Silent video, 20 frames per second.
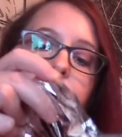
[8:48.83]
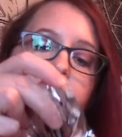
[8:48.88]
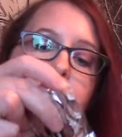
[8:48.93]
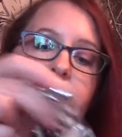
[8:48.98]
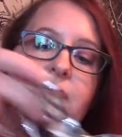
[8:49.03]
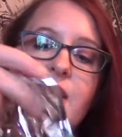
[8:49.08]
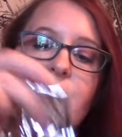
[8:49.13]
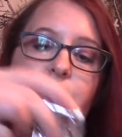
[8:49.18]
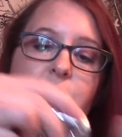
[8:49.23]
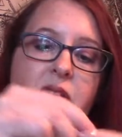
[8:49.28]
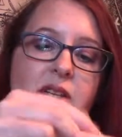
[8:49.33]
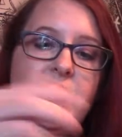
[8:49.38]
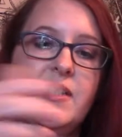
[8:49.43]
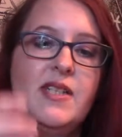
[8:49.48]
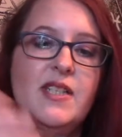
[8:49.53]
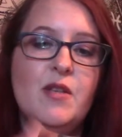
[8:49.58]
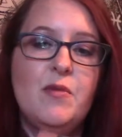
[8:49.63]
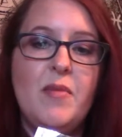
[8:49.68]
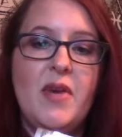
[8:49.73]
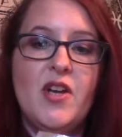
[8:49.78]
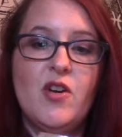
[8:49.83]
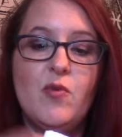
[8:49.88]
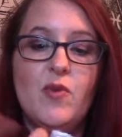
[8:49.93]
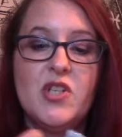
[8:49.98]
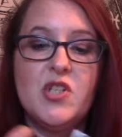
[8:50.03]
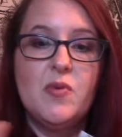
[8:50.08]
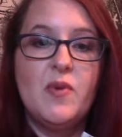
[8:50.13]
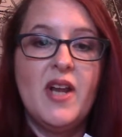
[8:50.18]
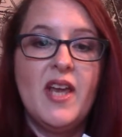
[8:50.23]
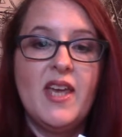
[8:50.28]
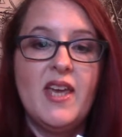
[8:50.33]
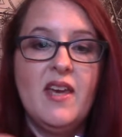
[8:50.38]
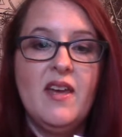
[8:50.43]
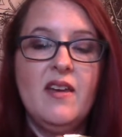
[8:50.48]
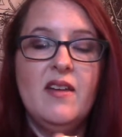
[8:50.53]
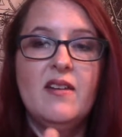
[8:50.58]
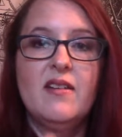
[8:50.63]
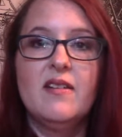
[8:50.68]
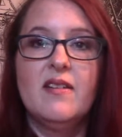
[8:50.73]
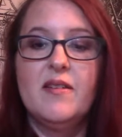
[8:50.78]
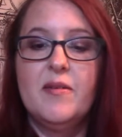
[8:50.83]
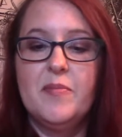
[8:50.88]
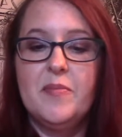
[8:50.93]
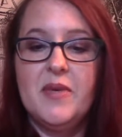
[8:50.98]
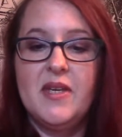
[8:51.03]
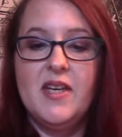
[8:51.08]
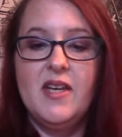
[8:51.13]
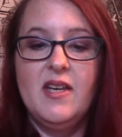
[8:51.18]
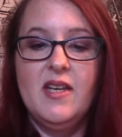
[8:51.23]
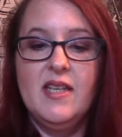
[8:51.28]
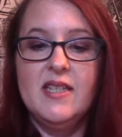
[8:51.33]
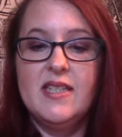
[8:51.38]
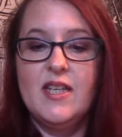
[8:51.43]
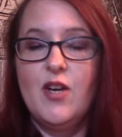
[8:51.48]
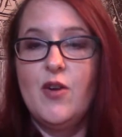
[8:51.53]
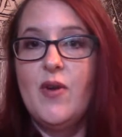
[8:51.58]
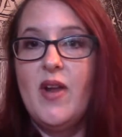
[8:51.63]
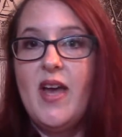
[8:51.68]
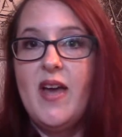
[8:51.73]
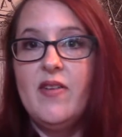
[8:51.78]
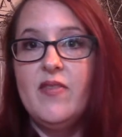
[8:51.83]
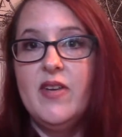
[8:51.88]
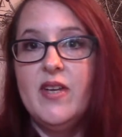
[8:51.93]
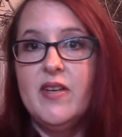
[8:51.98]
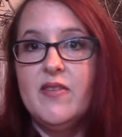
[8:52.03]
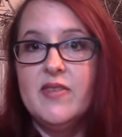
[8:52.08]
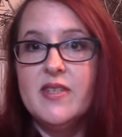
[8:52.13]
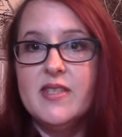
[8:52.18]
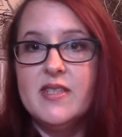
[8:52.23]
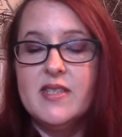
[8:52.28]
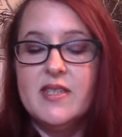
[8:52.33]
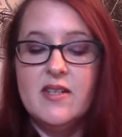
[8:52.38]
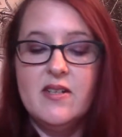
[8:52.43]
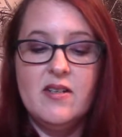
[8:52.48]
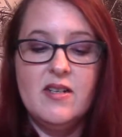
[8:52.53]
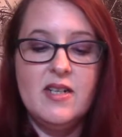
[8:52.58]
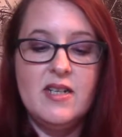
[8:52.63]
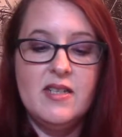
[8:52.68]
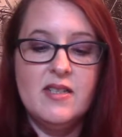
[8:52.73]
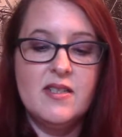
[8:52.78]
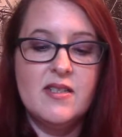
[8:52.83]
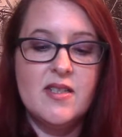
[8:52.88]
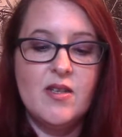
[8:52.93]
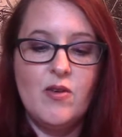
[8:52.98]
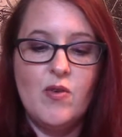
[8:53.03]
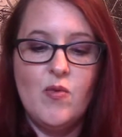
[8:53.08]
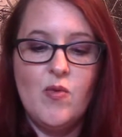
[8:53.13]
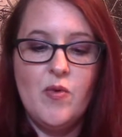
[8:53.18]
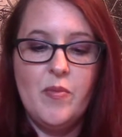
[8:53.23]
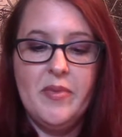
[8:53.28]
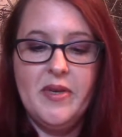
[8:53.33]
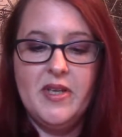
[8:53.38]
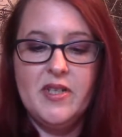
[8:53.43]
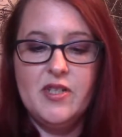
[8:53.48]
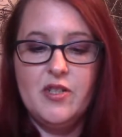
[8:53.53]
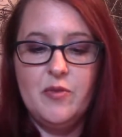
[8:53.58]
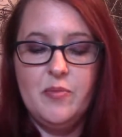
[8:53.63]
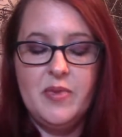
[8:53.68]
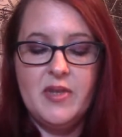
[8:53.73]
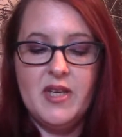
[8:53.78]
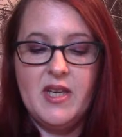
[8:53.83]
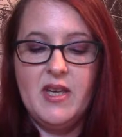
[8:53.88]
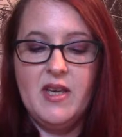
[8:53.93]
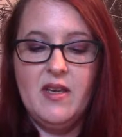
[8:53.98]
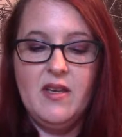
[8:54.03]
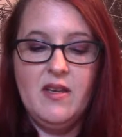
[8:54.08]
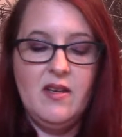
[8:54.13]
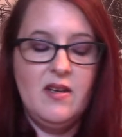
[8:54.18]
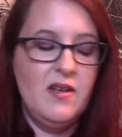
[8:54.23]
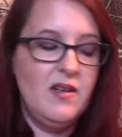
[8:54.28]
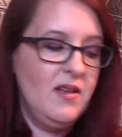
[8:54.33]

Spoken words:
this one doesn't matter which one I get because I don't have any of this series, so it won't be a duplicate.